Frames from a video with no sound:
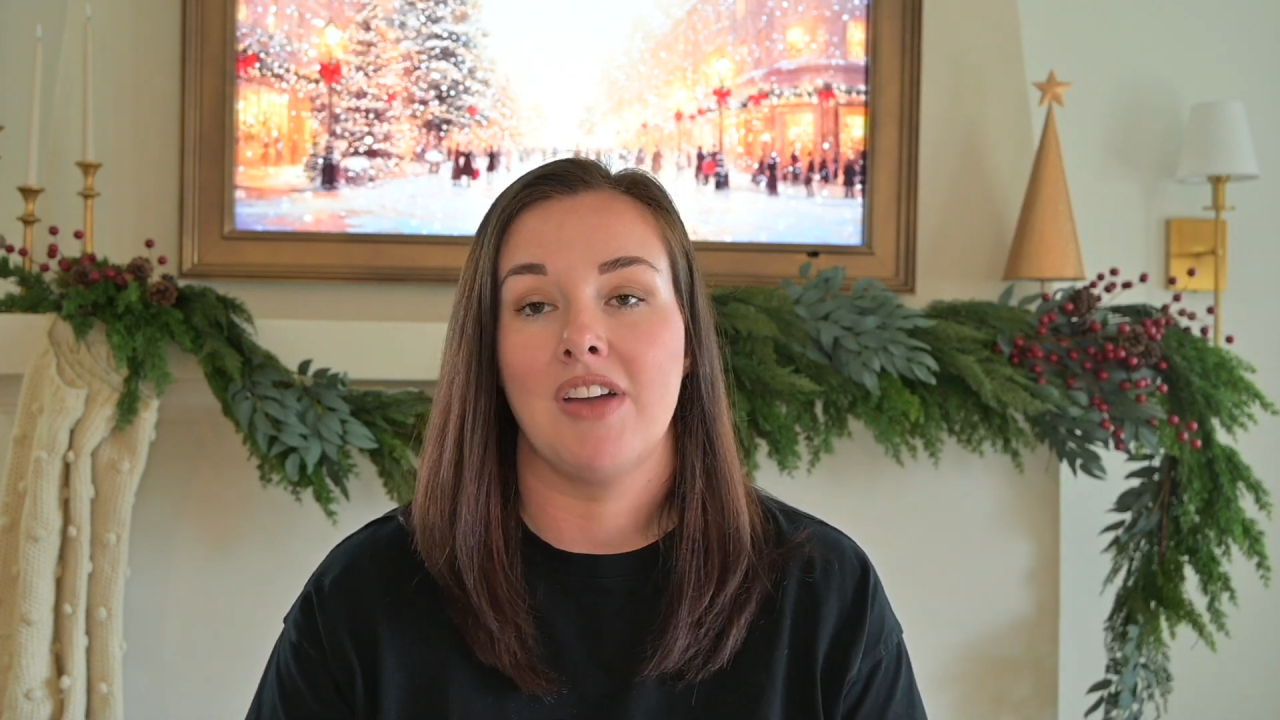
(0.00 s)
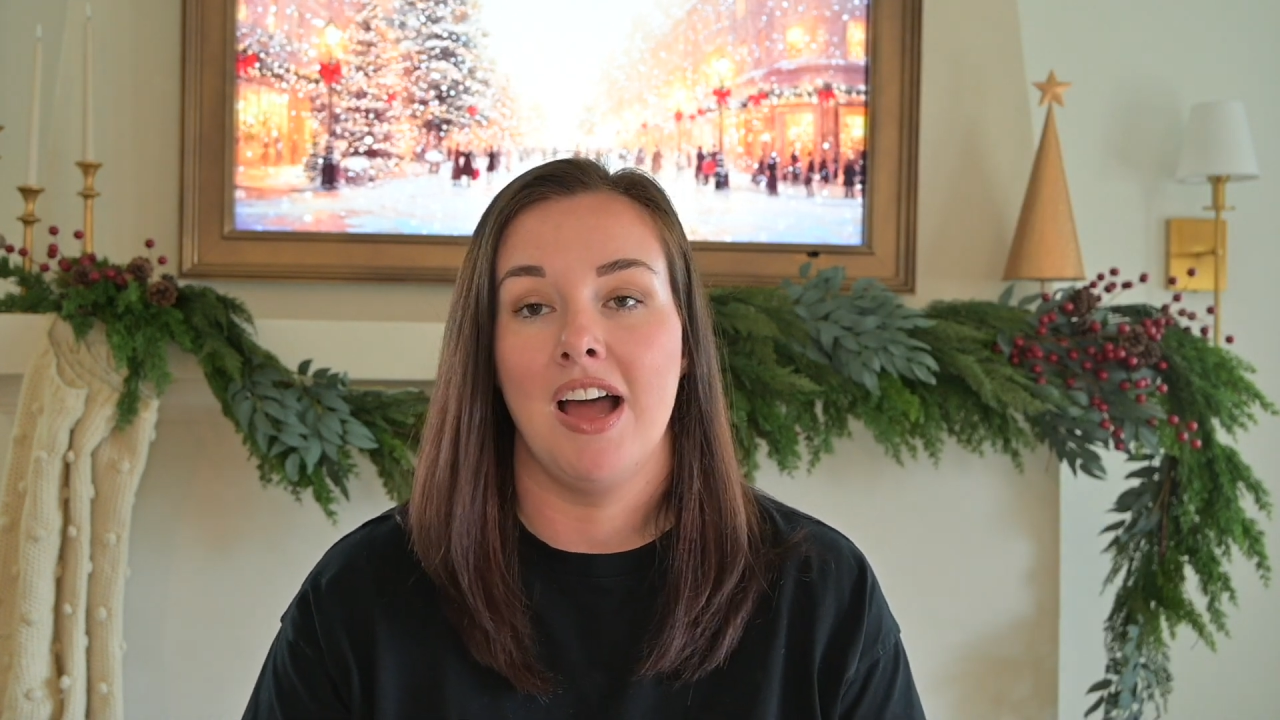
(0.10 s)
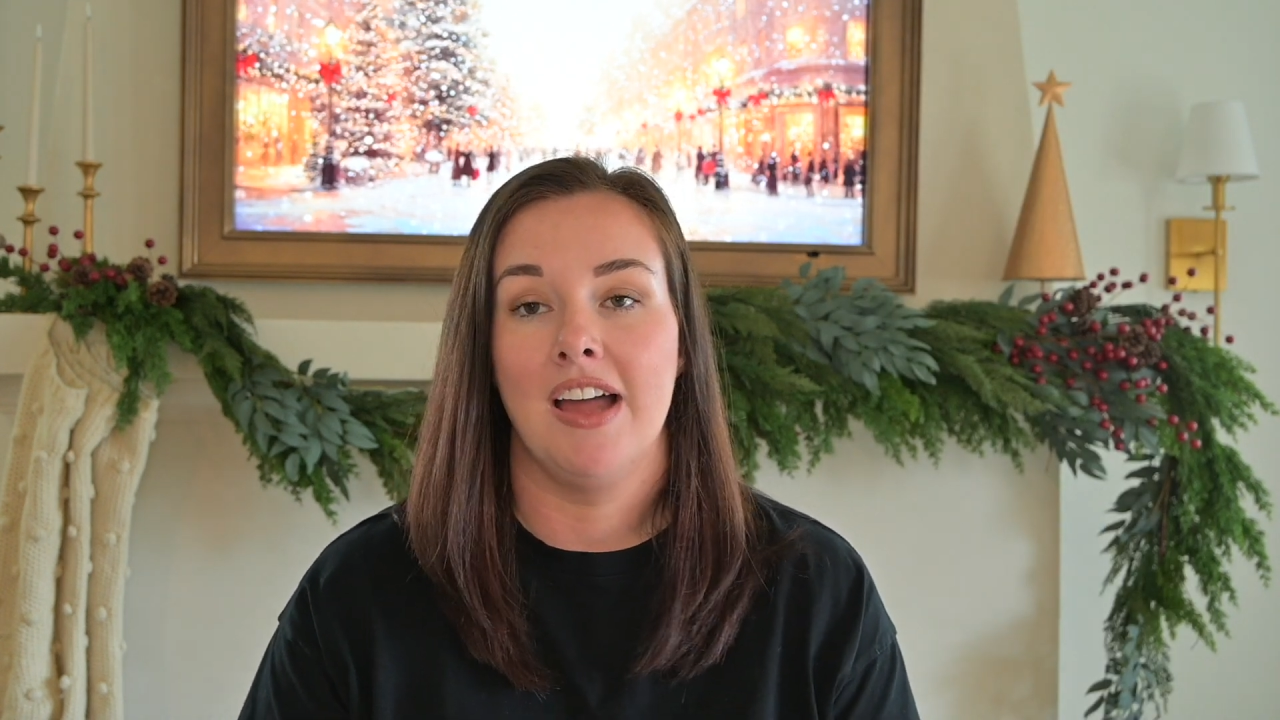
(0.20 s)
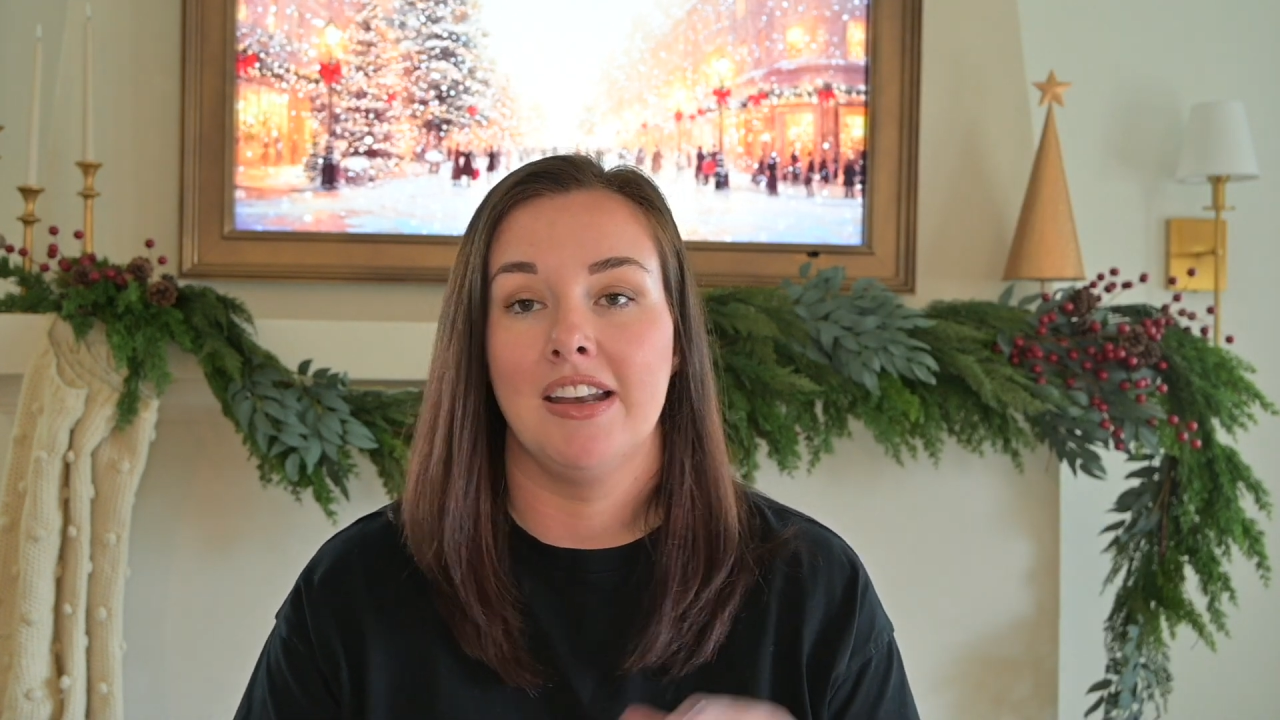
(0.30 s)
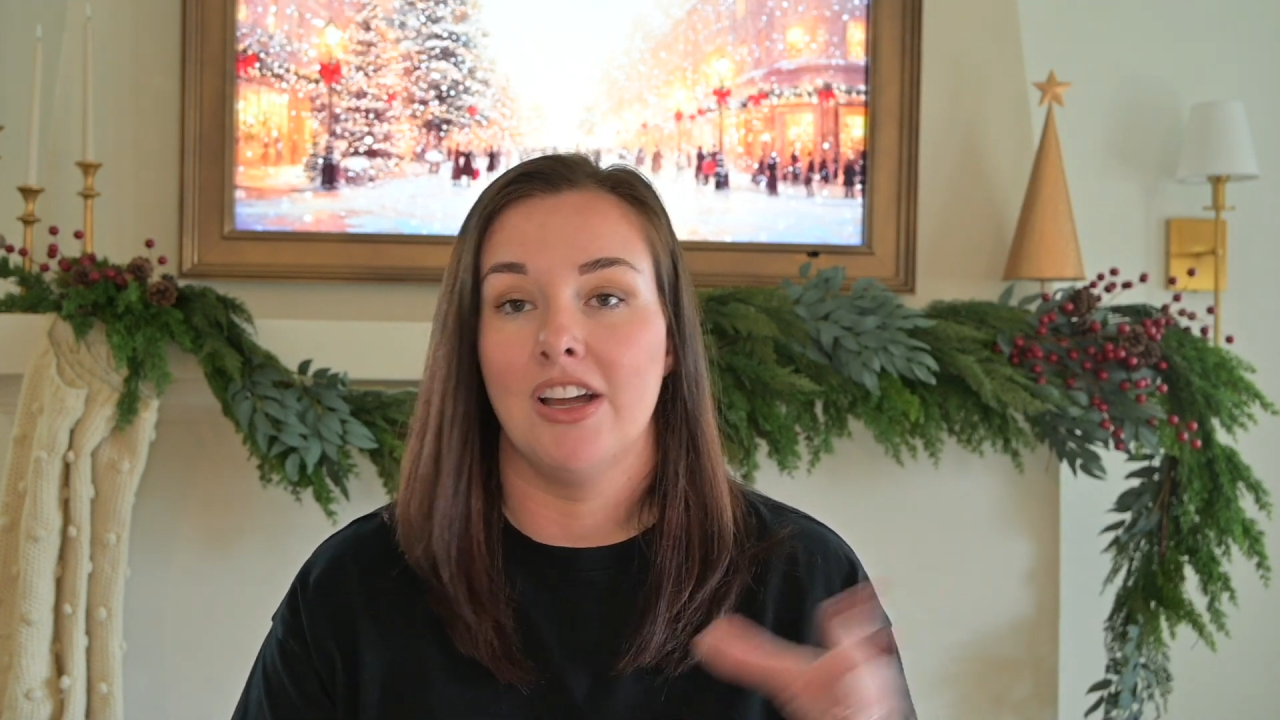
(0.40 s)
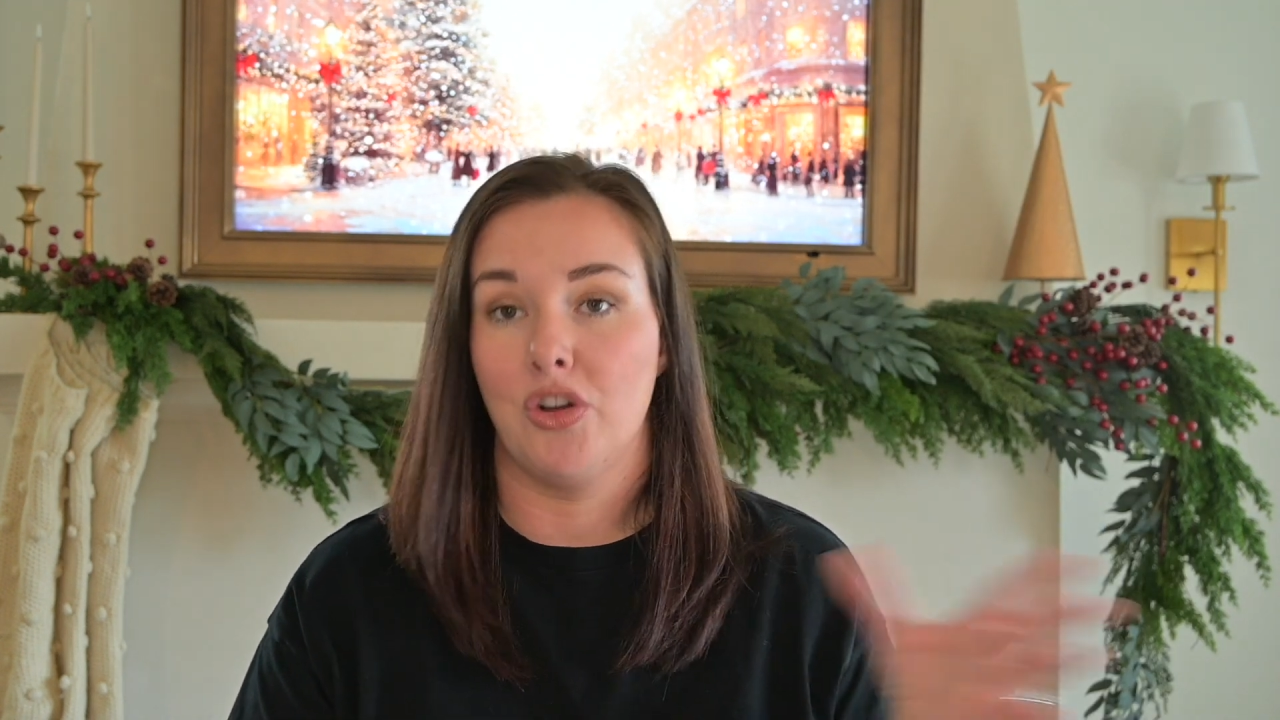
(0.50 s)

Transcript: got a